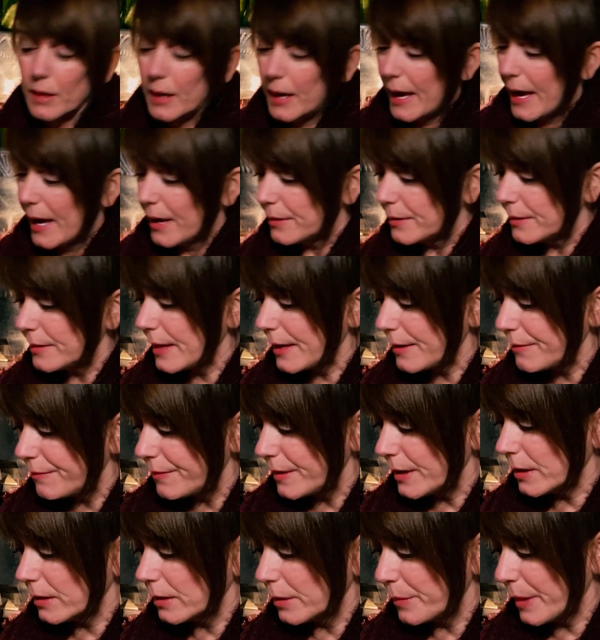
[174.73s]
How do they
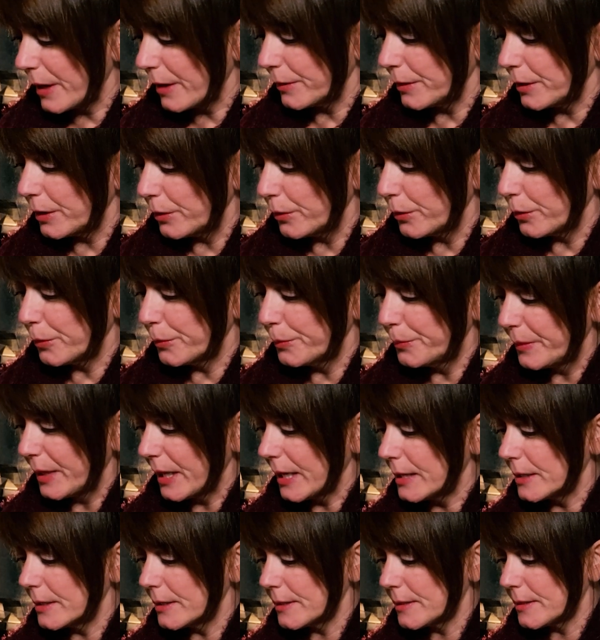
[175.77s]
feel about you
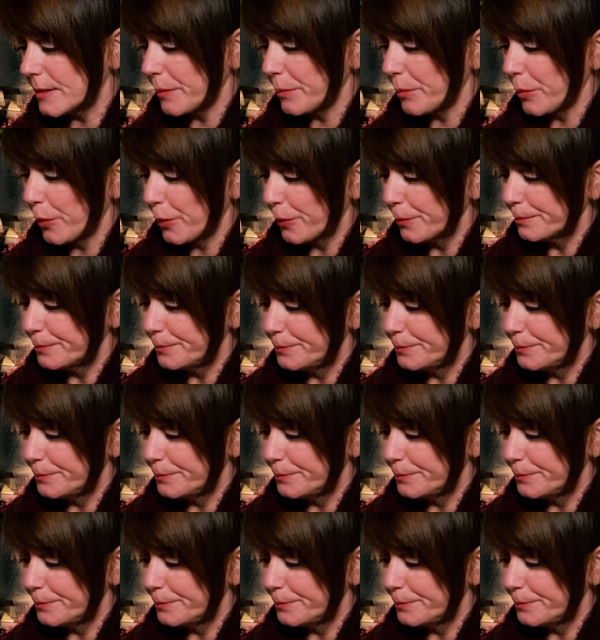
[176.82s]
in December?